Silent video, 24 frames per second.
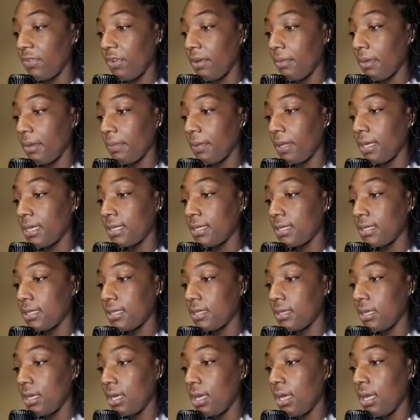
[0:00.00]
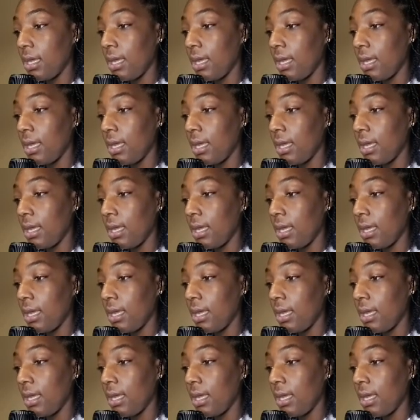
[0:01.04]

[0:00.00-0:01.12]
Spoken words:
me find my place.